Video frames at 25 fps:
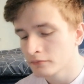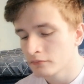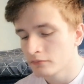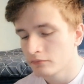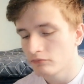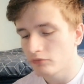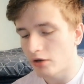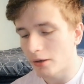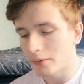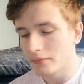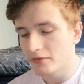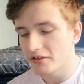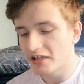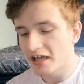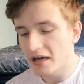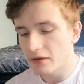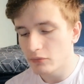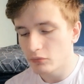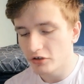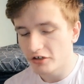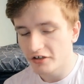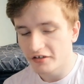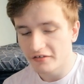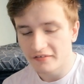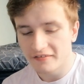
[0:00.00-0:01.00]
problem with that
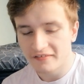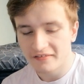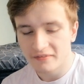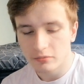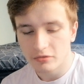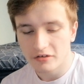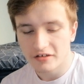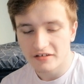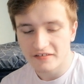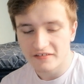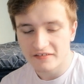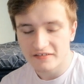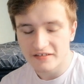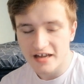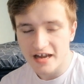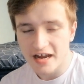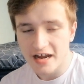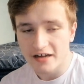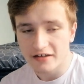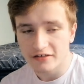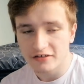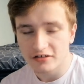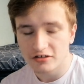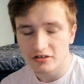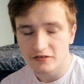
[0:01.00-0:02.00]
was
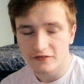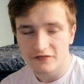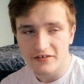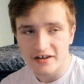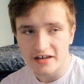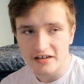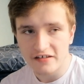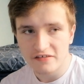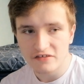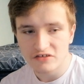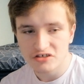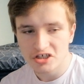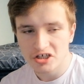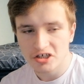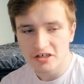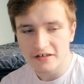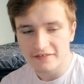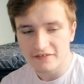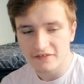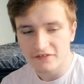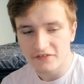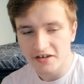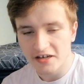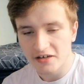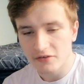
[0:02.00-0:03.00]
that Facetune has a
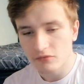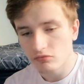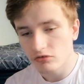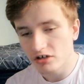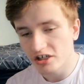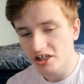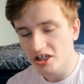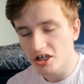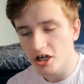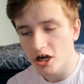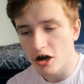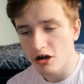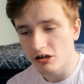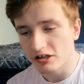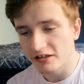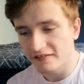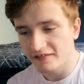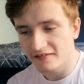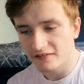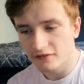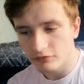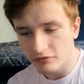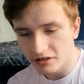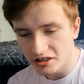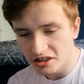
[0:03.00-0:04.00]
thing where you can't like
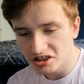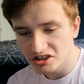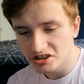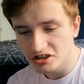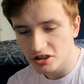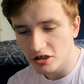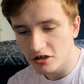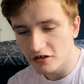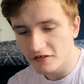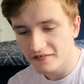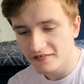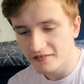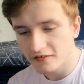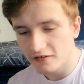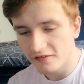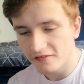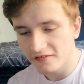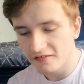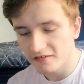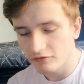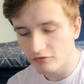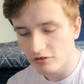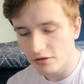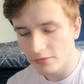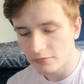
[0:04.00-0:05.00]
screenshot or
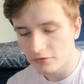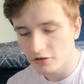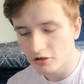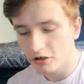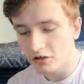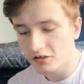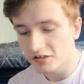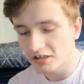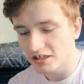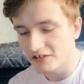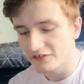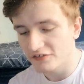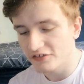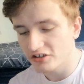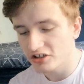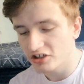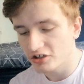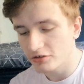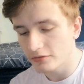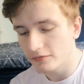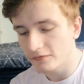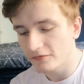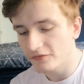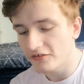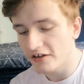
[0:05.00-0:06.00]
screen record anything you do
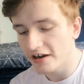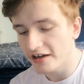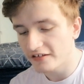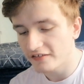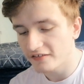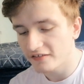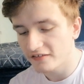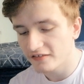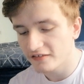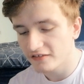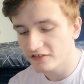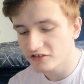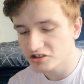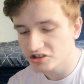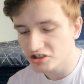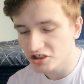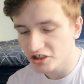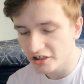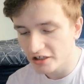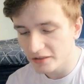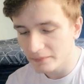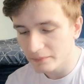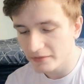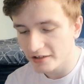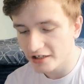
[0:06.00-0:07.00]
on
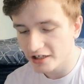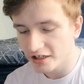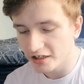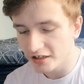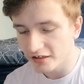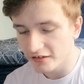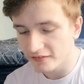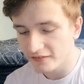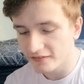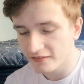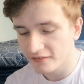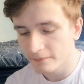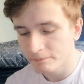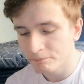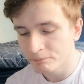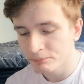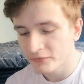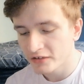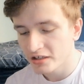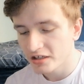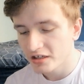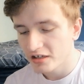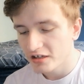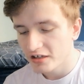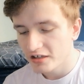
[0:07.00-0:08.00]
Facetune because
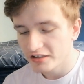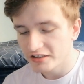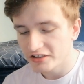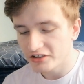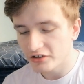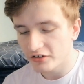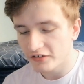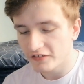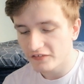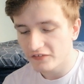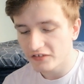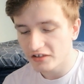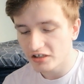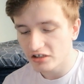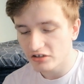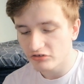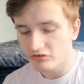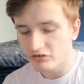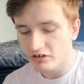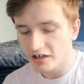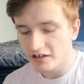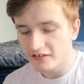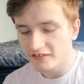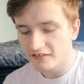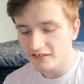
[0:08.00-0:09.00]
they always think you're
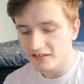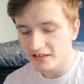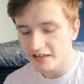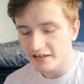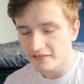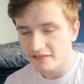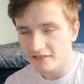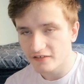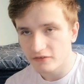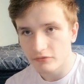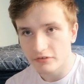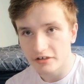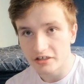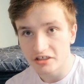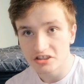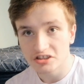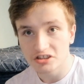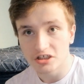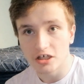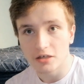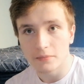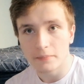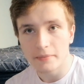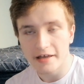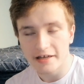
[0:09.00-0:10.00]
trying to like
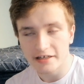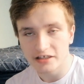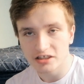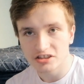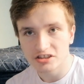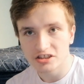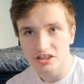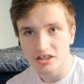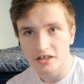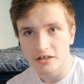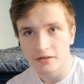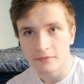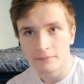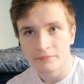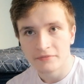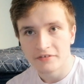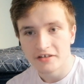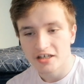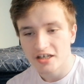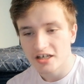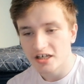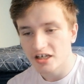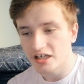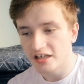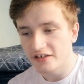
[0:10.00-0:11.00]
screenshot a picture,
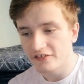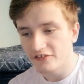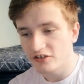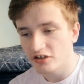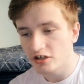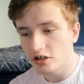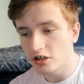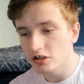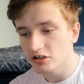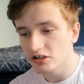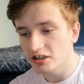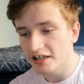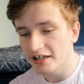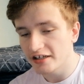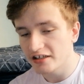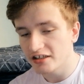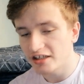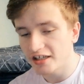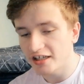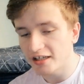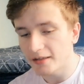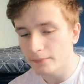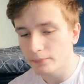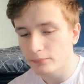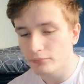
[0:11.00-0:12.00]
and if you're not on like
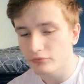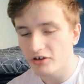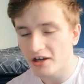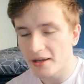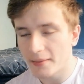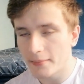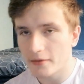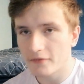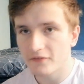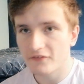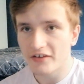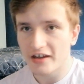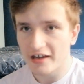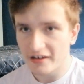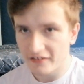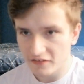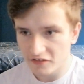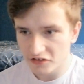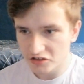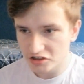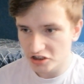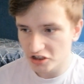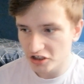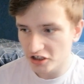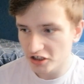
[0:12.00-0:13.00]
the premium
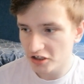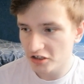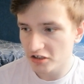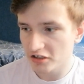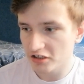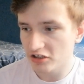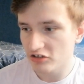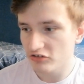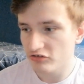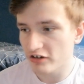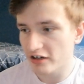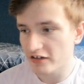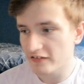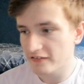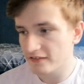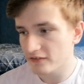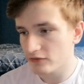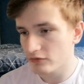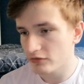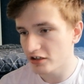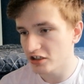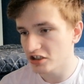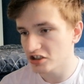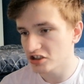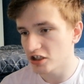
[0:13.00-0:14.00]
Facetune and you try and
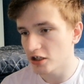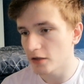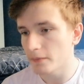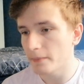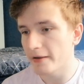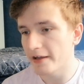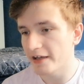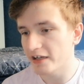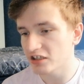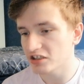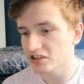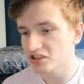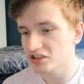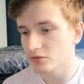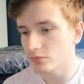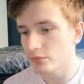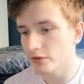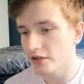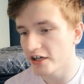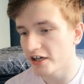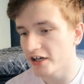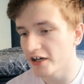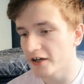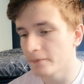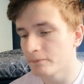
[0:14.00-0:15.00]
screenshot a picture
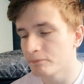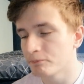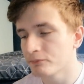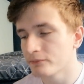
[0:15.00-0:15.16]
where